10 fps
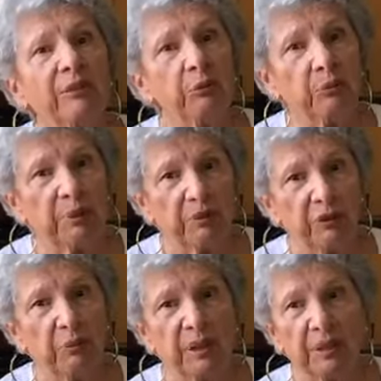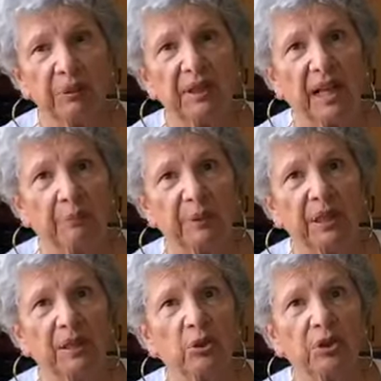Karen would be familiar with that,
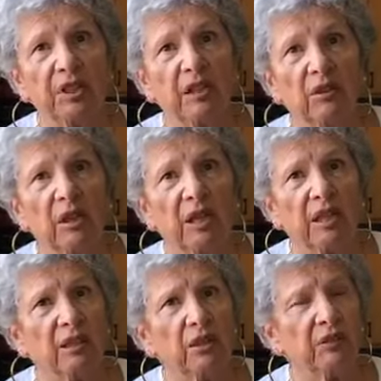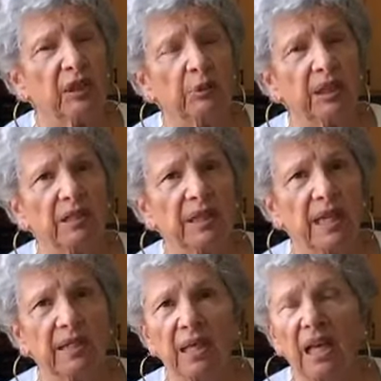being in North Carolina. I don't know if anyone else
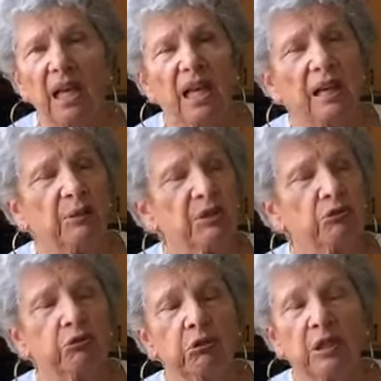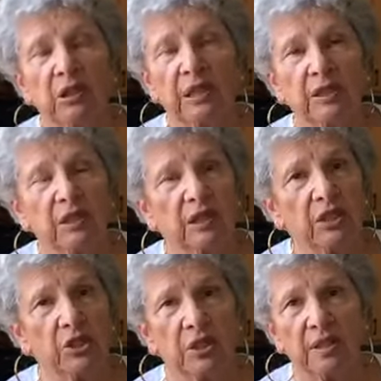has. It was really
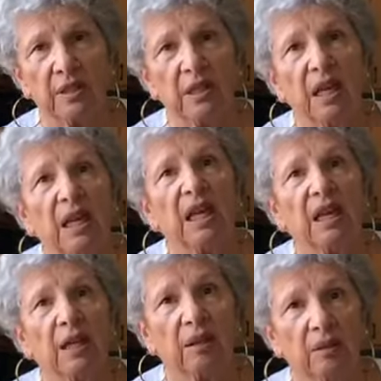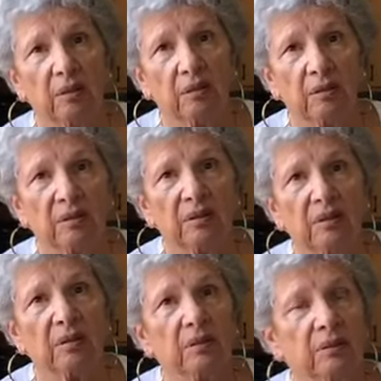delicious. I had it when I was in Charlotte
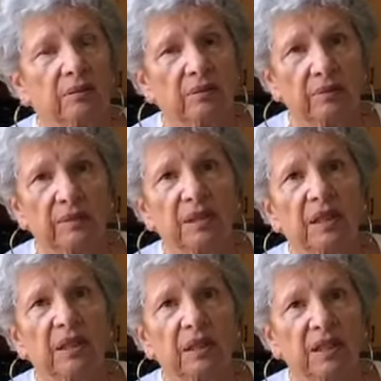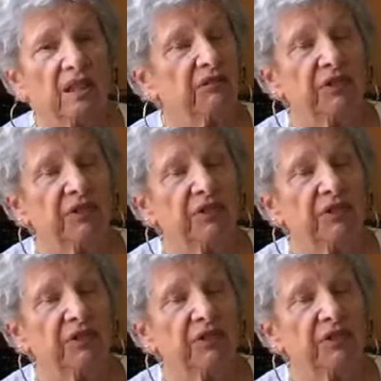this past hockey